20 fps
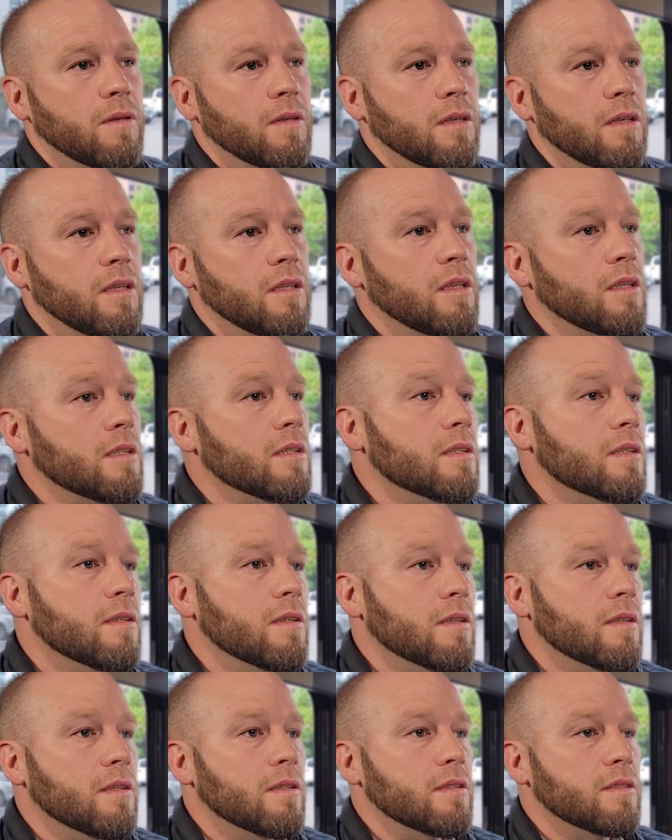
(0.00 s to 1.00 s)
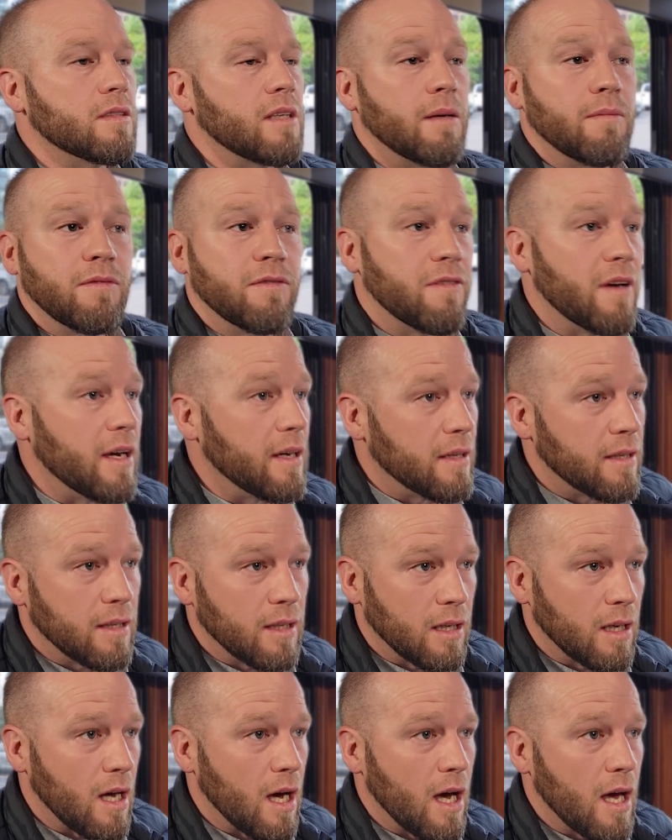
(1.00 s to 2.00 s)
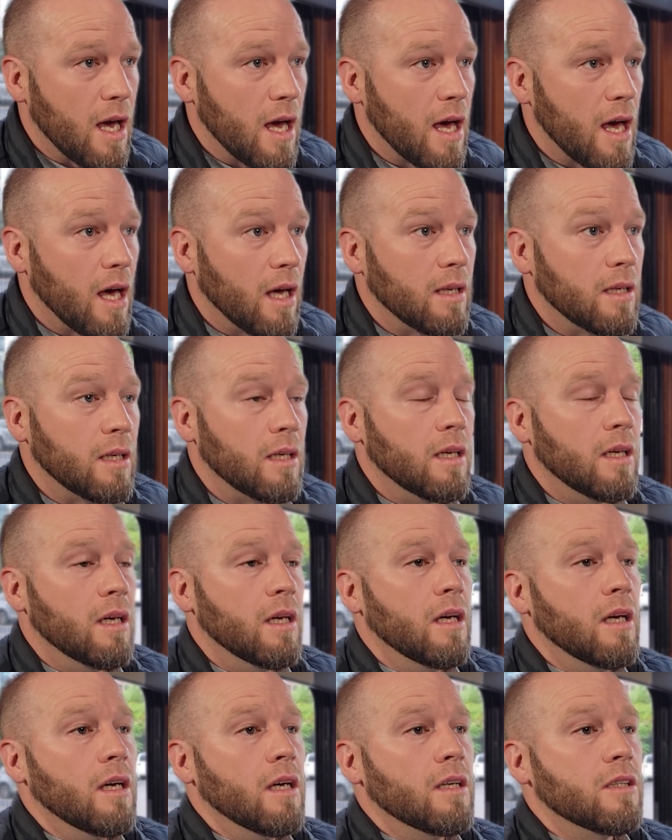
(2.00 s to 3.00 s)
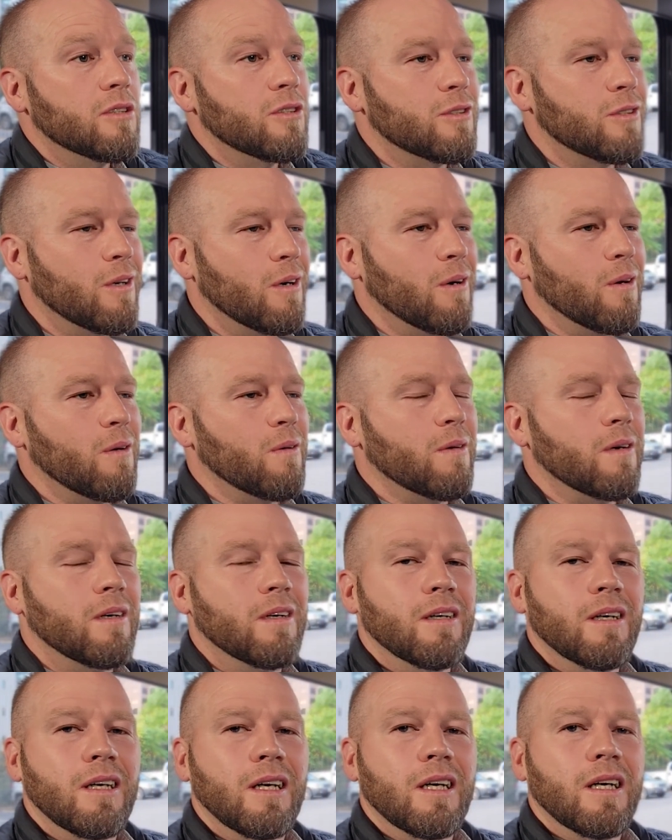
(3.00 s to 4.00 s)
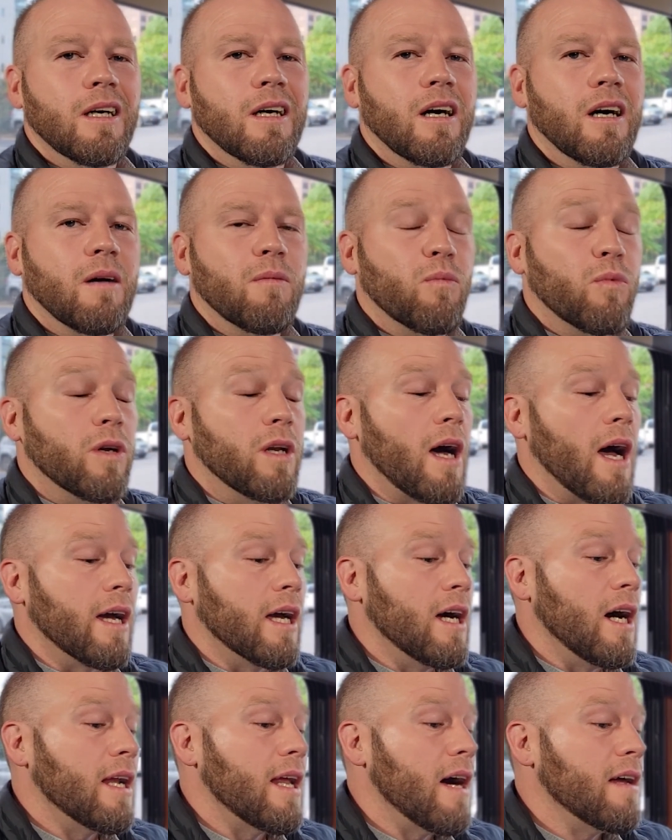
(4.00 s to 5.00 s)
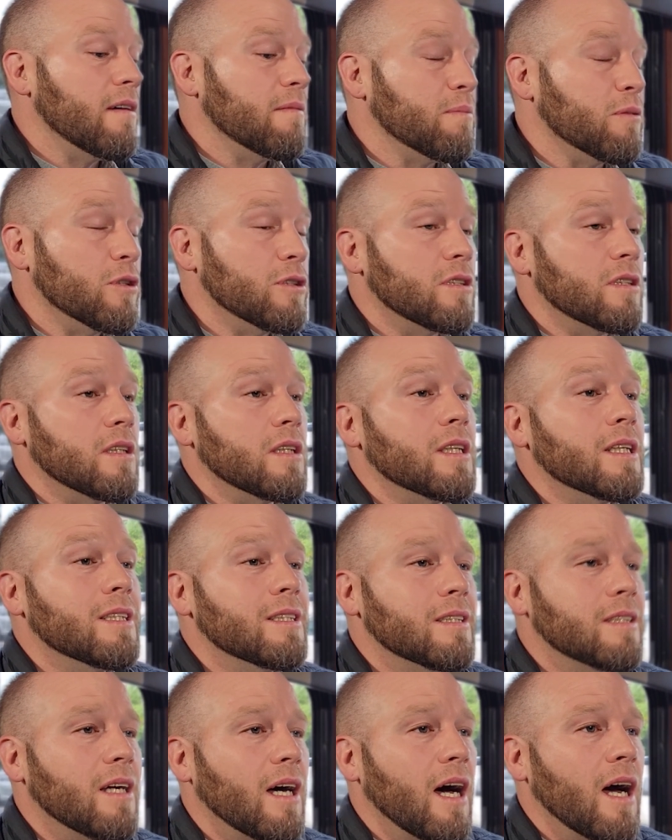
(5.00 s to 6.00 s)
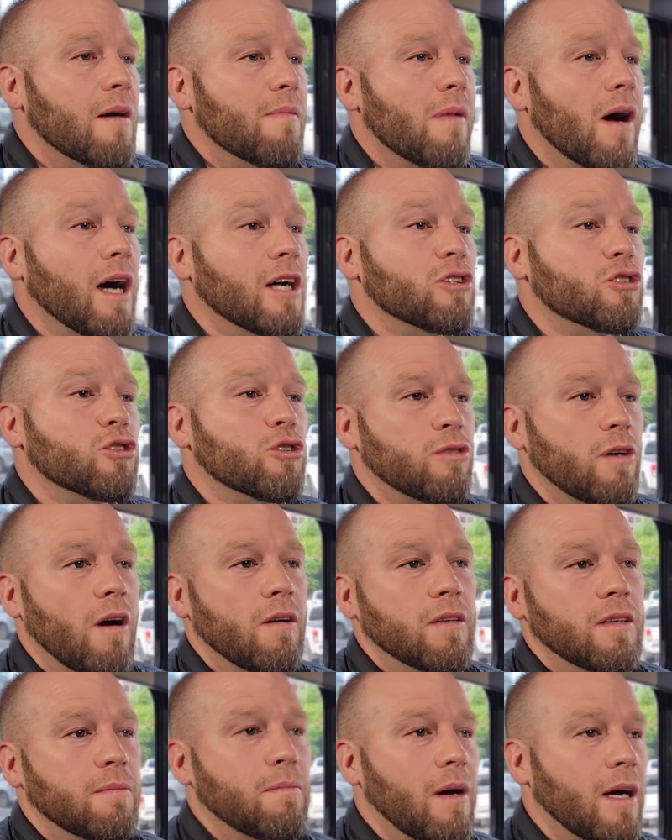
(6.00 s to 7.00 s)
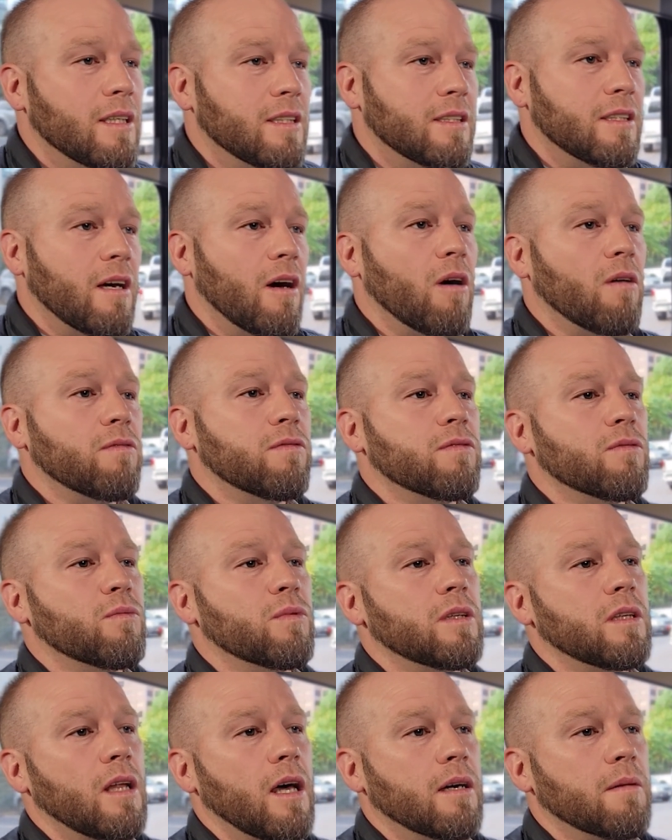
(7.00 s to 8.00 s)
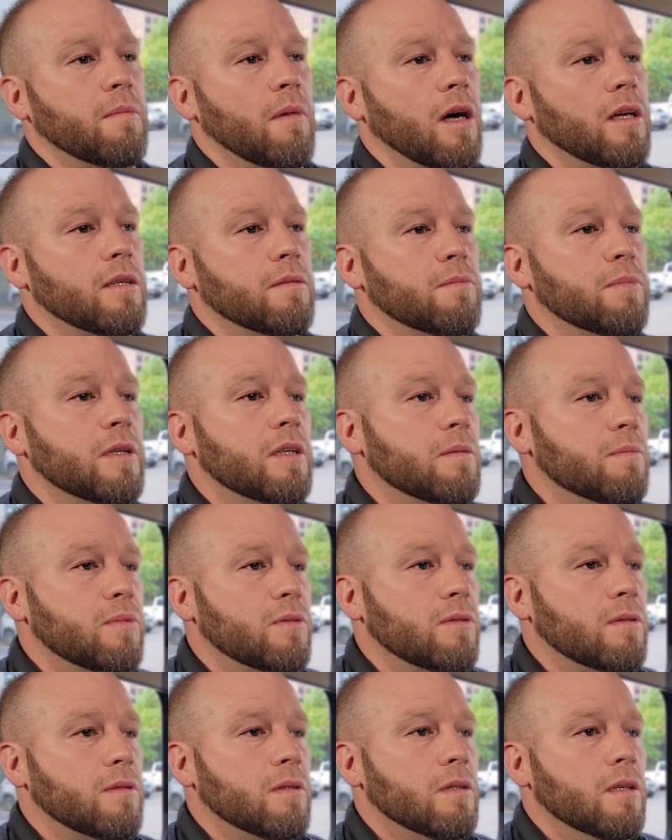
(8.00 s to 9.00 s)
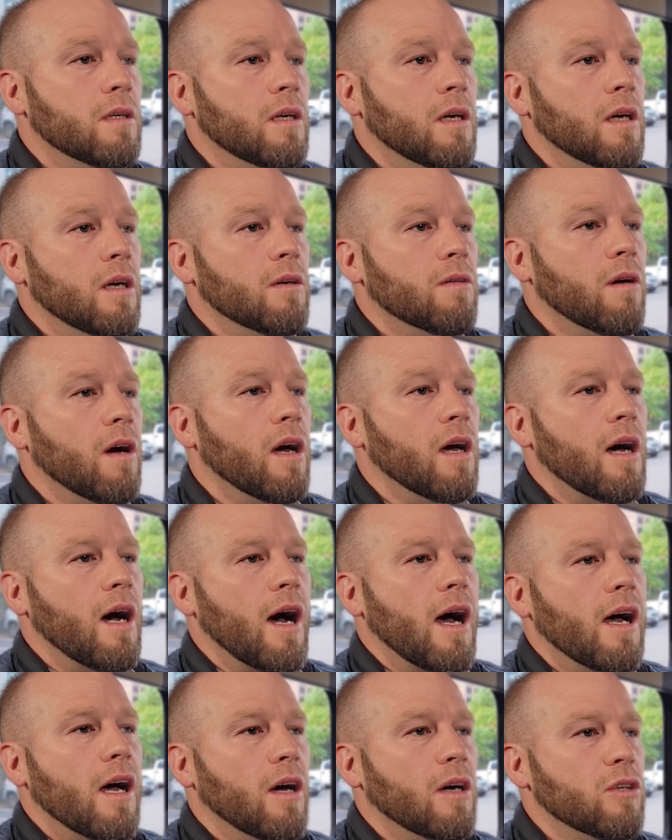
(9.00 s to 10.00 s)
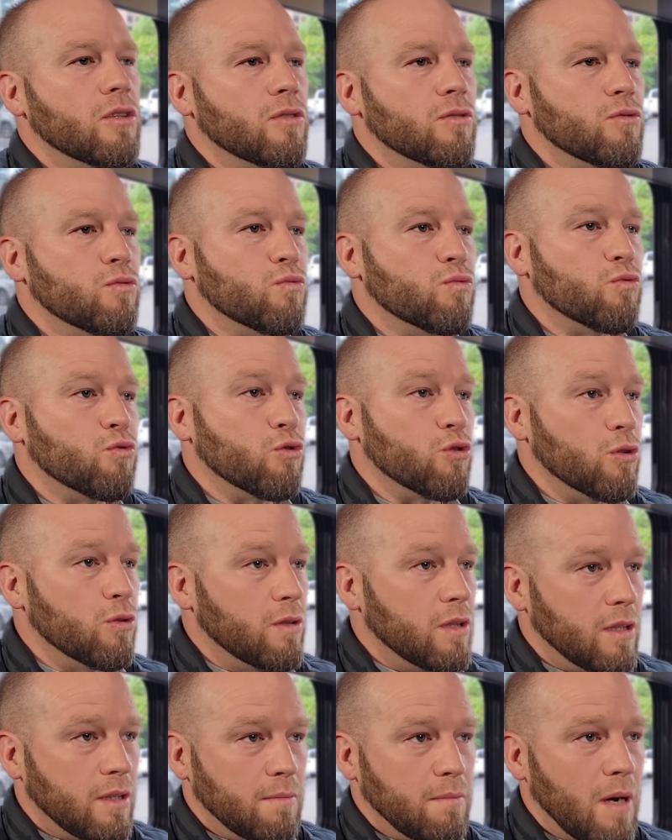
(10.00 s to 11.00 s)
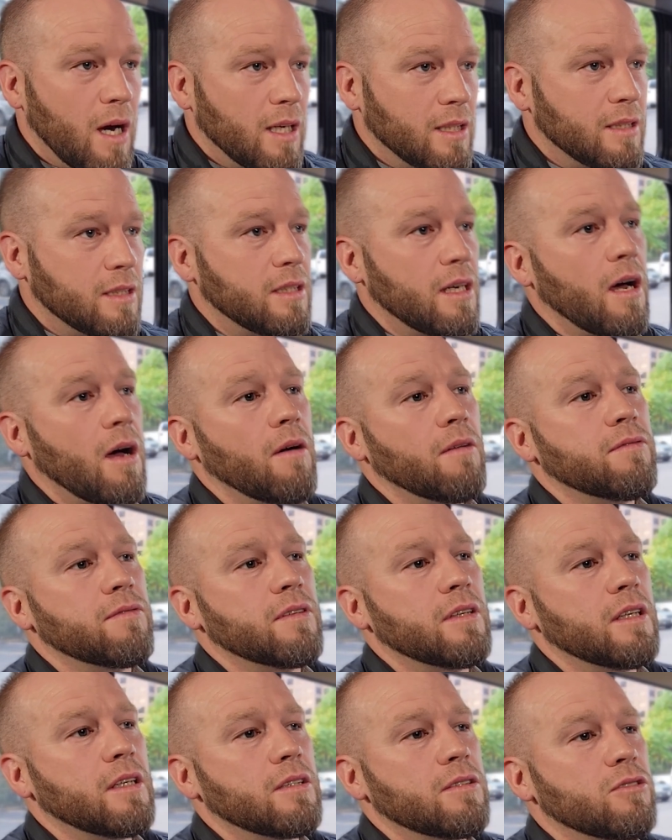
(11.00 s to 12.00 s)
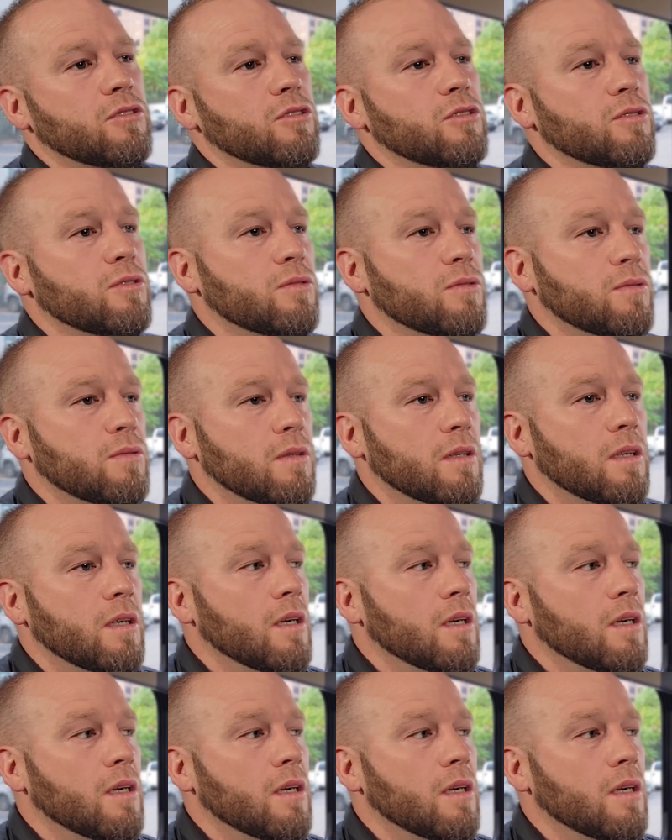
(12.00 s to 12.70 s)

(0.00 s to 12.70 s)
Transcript: in the same faith that I had. So when I got out of prison this time, I surrounded myself with like-minded people, right? I rooted myself into